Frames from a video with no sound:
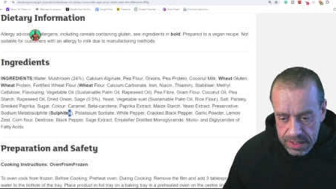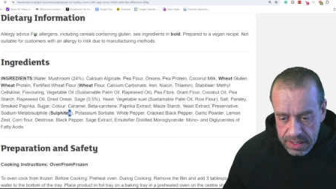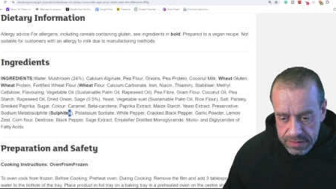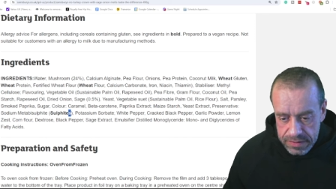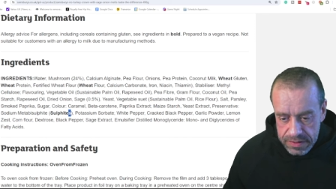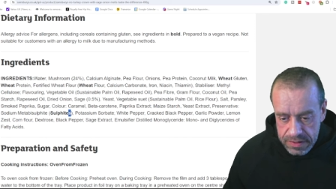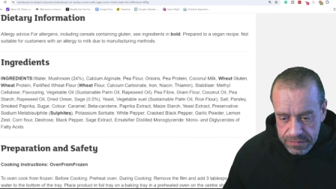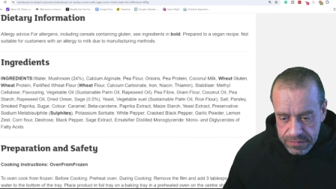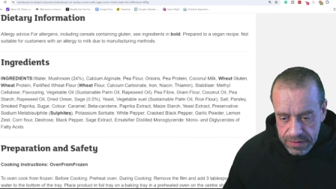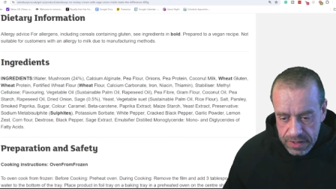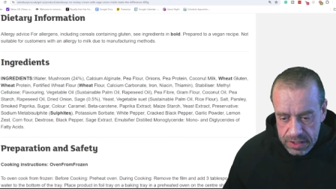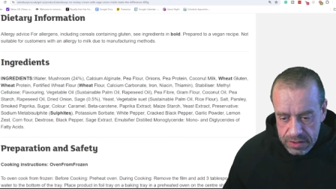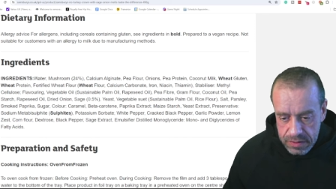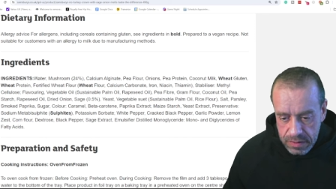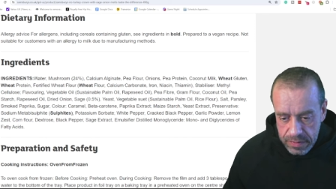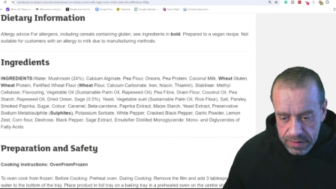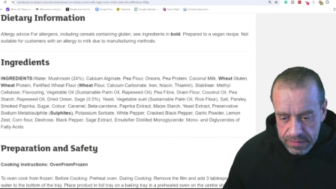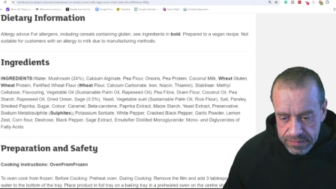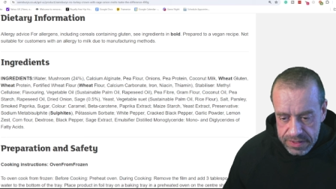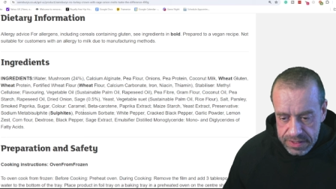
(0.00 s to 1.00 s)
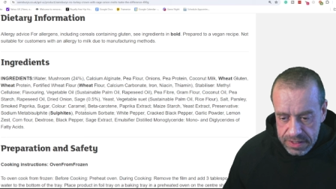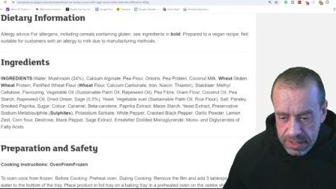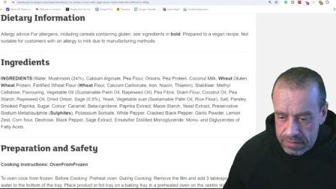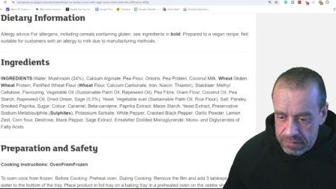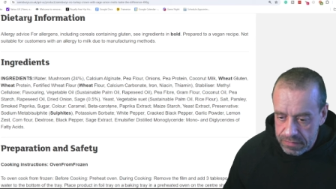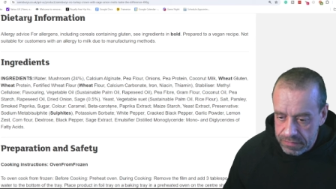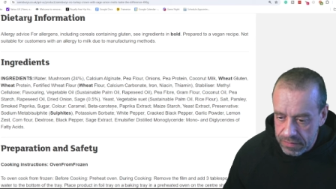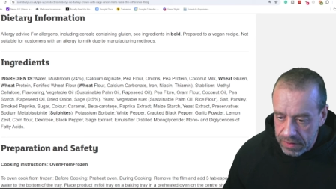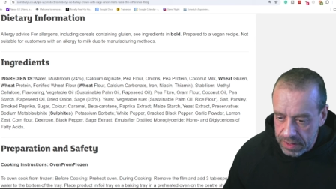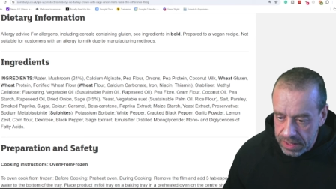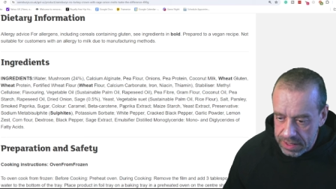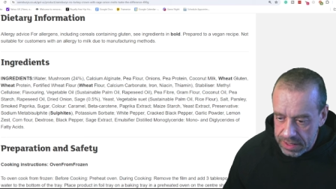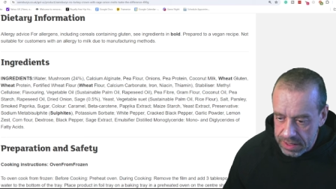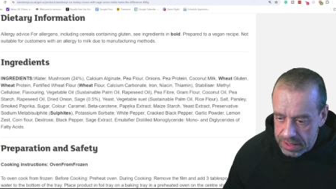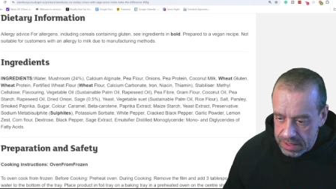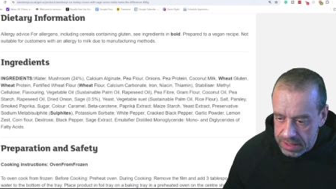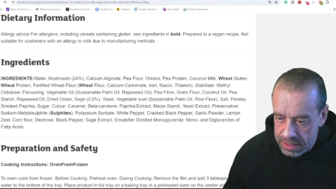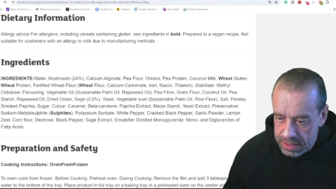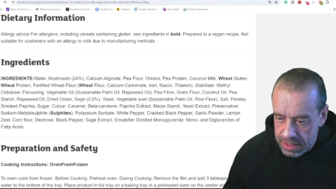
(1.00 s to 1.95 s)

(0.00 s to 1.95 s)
and that was the first one with sulfite.